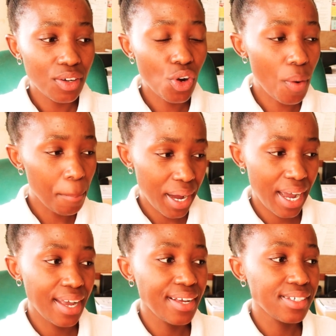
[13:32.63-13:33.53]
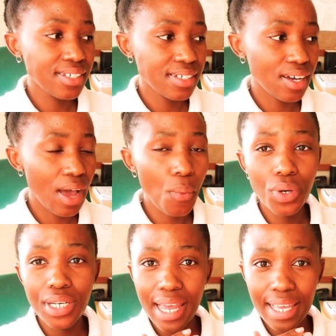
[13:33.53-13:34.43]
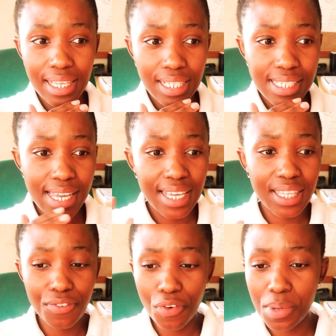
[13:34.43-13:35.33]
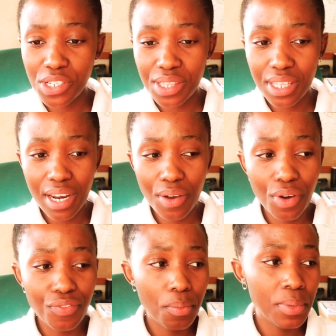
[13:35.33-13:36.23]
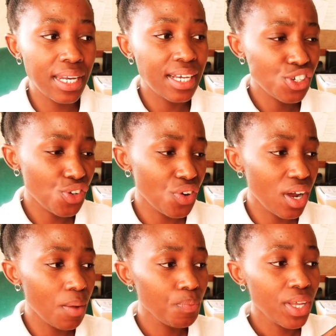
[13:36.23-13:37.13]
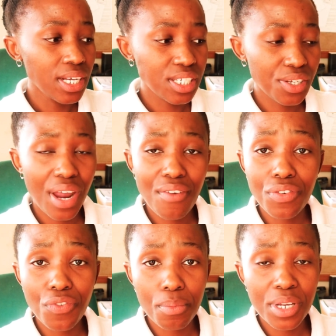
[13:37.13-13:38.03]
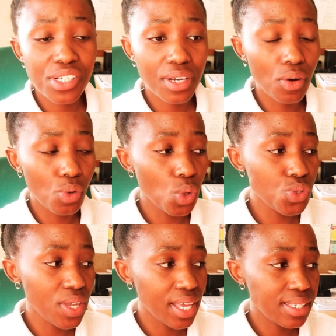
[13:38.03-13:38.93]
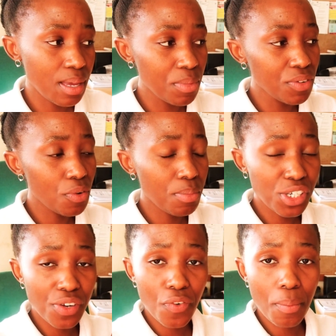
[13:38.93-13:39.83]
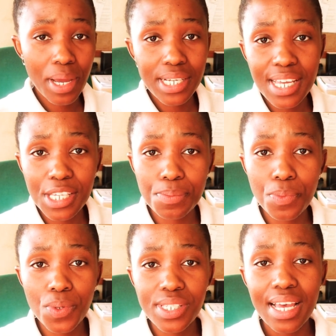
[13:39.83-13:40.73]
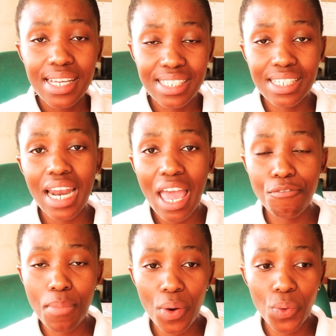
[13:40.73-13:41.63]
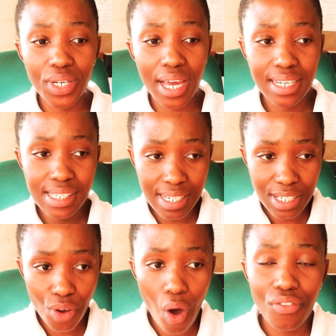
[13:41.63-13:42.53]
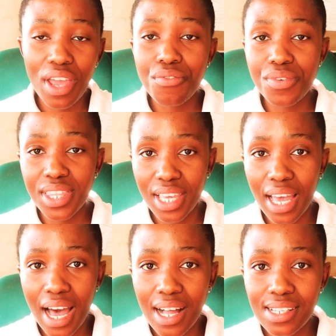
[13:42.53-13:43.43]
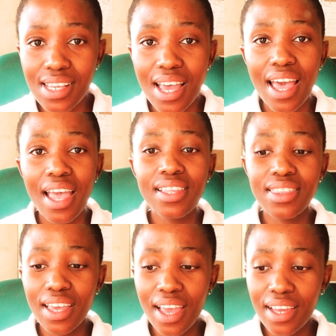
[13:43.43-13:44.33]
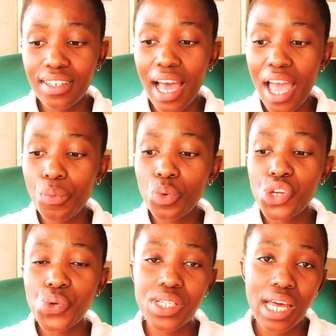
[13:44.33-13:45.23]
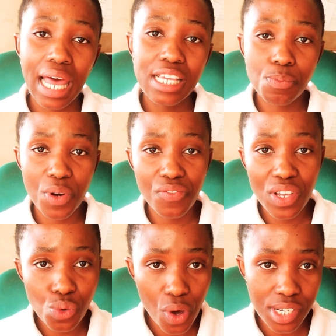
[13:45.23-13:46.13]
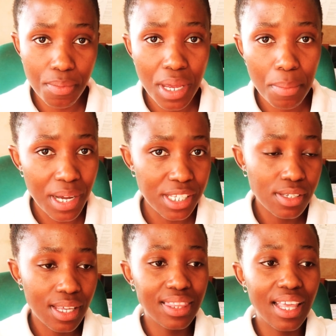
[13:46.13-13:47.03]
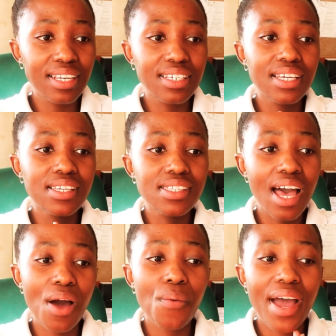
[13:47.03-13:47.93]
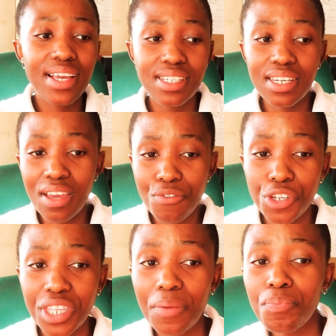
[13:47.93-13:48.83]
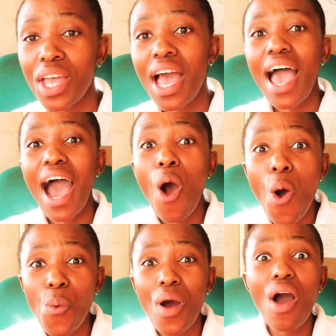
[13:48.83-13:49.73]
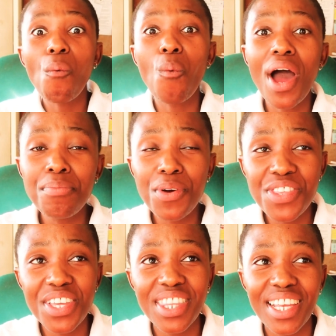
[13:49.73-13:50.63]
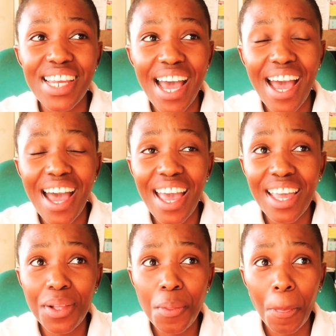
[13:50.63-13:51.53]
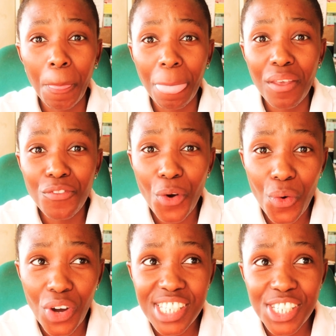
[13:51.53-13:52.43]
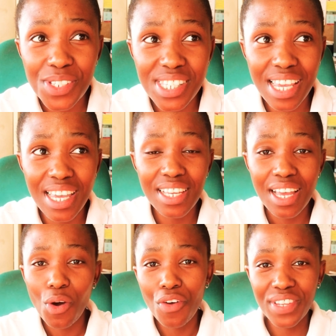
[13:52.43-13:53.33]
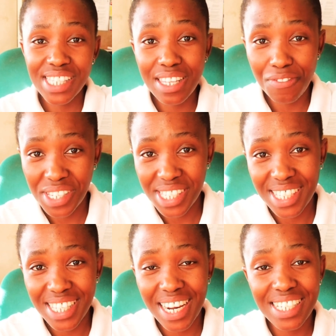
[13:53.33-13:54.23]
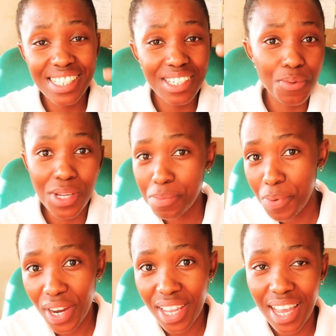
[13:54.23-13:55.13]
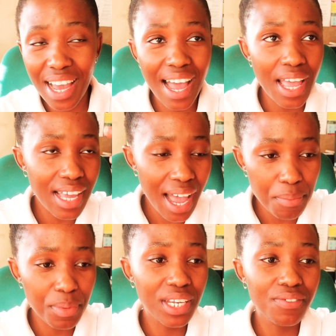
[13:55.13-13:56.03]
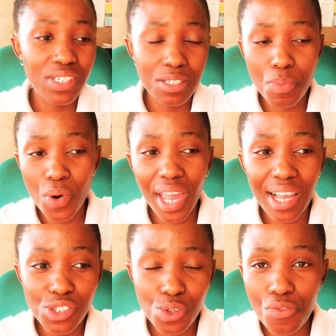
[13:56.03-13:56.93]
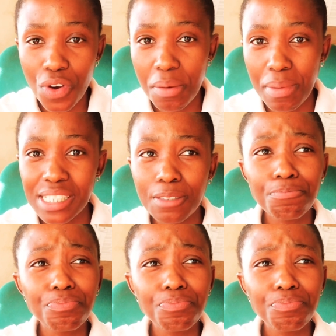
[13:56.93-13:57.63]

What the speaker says: I would like take the information that I got from my lecturer, derive information, also get some information from my textbooks, derive my own understanding of everything else, and then I would utilize previous question papers. That is how I did everything. Oh, one more thing that I forgot to say. Obviously, the first thing that I did, it was prayer. I believed in prayer so very much.